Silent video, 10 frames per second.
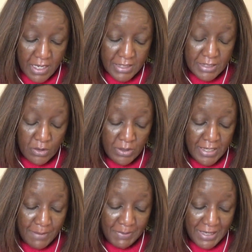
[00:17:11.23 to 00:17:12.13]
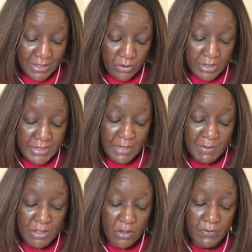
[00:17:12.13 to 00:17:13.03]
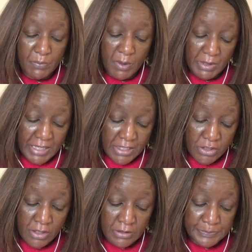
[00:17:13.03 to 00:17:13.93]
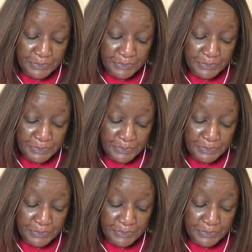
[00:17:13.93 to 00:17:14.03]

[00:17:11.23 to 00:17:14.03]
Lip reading: It is only applied on a segment of the population